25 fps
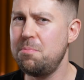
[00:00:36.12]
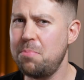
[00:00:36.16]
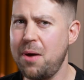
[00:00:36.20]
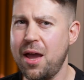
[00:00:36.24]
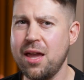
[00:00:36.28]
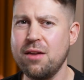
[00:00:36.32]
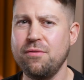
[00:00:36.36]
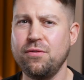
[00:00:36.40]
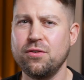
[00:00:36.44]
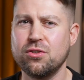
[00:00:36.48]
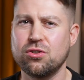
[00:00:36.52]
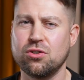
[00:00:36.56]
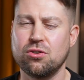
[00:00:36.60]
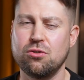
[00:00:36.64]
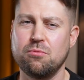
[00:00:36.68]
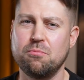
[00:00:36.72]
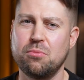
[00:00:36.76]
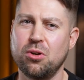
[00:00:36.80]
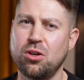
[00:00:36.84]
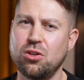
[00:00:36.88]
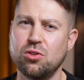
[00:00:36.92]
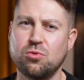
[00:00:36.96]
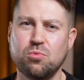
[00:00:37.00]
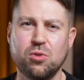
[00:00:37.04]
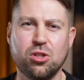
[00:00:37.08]
pay for Zoom
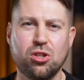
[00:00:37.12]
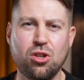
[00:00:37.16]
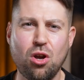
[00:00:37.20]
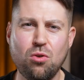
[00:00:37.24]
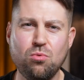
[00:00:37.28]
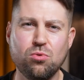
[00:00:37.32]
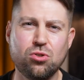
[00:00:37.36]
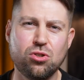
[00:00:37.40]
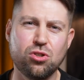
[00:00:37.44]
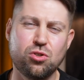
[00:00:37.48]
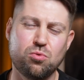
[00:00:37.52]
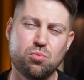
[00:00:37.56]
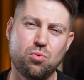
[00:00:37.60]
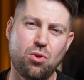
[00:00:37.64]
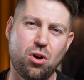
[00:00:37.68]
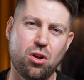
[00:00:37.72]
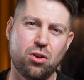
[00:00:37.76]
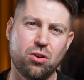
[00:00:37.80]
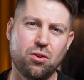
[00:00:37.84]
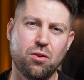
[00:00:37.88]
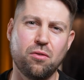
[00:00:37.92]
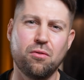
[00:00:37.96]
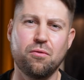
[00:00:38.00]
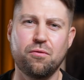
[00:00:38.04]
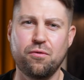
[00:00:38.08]
because we don't just
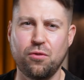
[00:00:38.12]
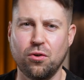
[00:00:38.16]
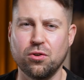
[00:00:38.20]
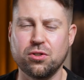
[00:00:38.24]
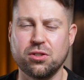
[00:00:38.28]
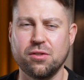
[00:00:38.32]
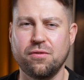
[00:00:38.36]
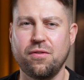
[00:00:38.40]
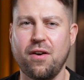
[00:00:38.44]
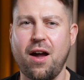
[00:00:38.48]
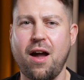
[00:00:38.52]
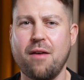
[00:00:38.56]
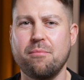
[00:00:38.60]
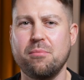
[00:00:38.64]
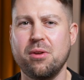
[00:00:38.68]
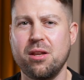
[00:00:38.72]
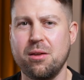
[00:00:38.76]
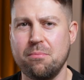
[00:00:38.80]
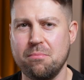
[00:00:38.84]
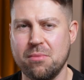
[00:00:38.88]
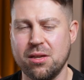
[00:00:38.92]
want 45-minute